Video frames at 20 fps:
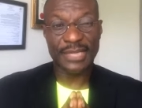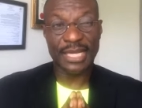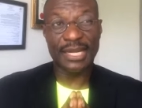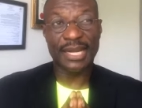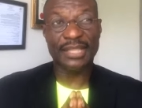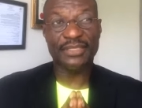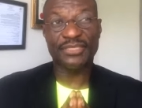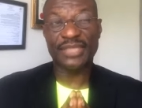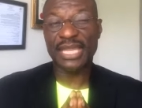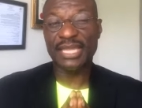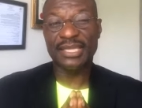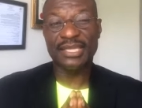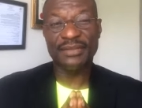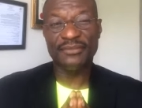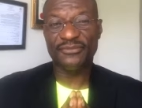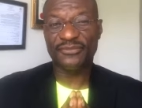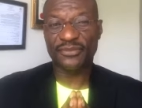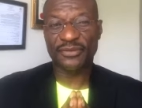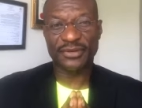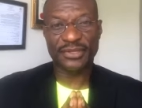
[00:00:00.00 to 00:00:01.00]
And I thank
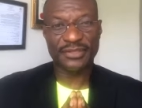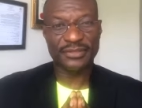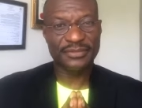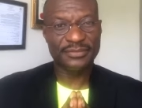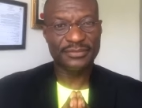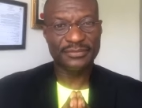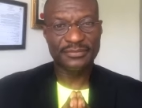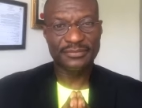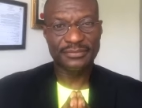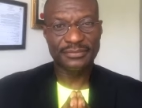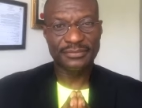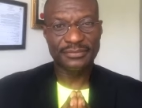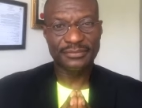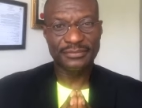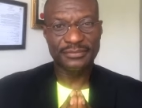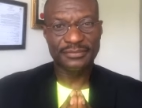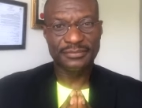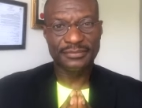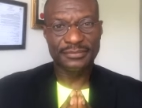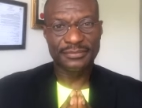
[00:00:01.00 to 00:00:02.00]
him for it.
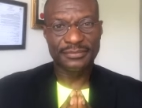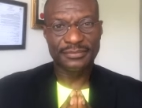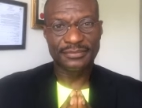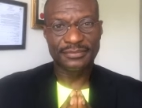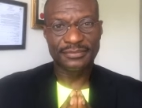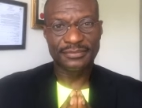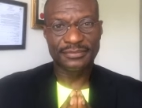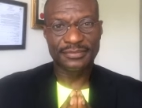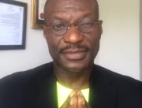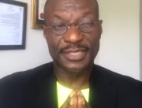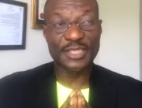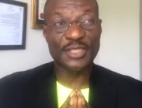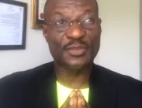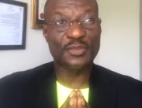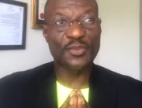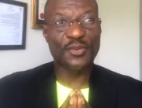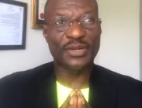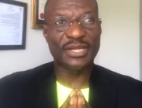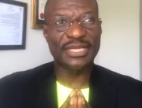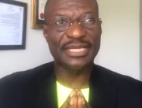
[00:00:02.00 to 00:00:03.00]

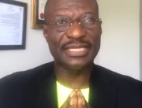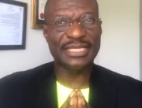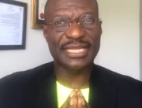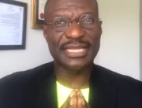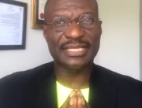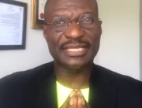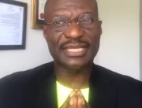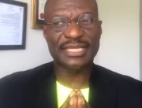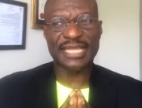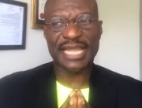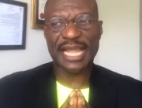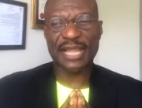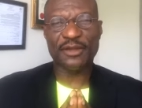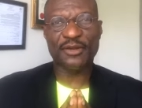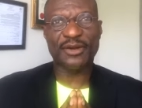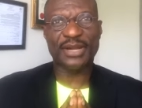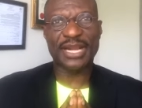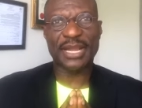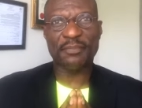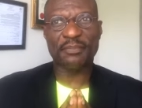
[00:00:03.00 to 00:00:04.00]
This morning, I
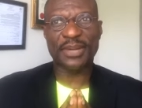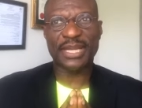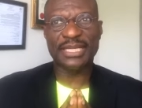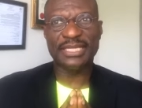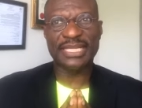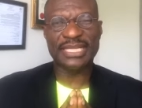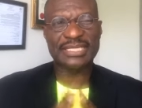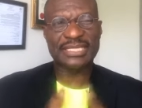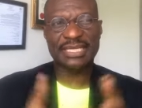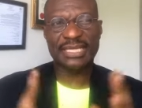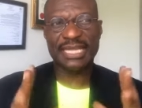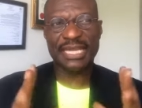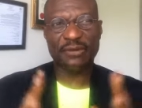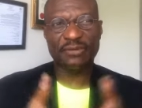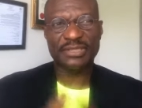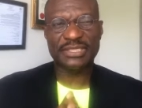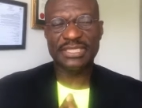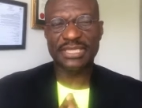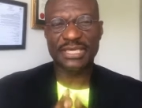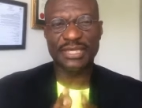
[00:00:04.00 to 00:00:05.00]
got up and yesterday I
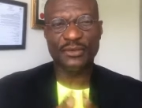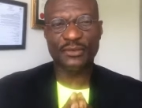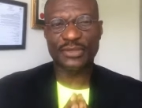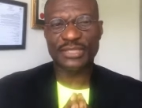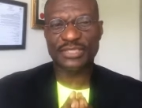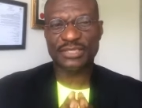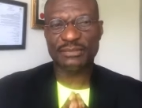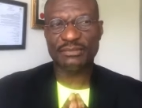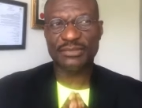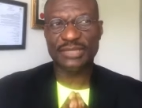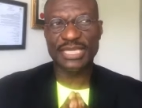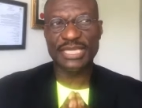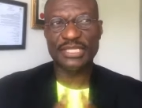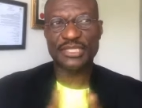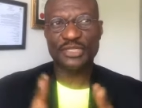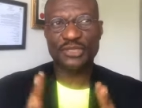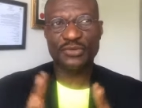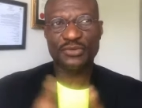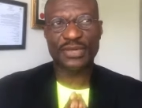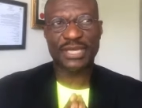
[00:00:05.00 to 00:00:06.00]
was dealing with some
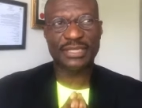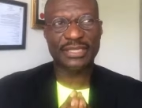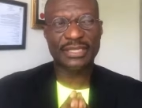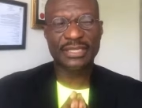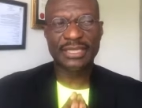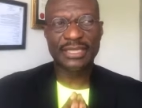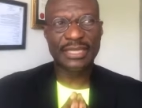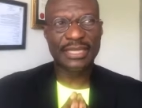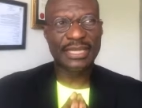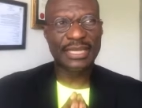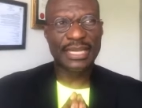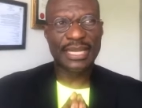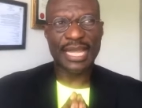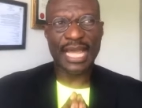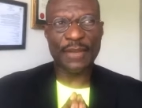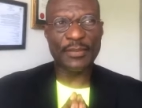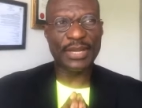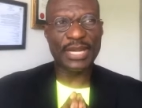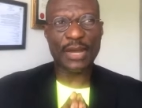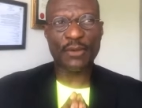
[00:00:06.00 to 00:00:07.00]
issue and
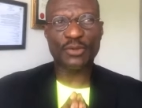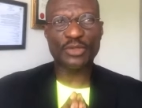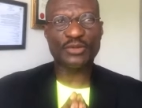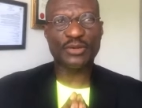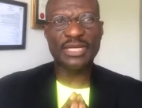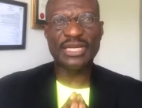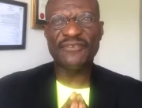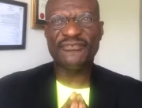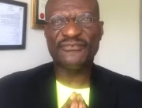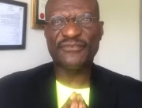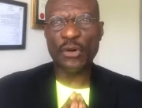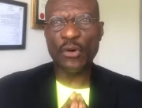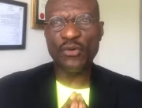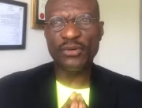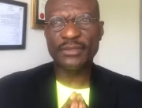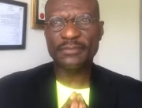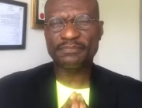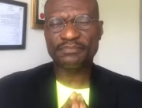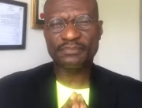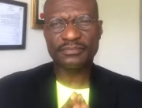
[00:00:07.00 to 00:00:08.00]
I mean, I was on the
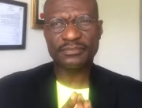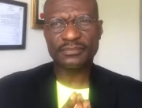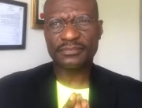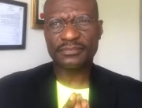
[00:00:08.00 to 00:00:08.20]
phone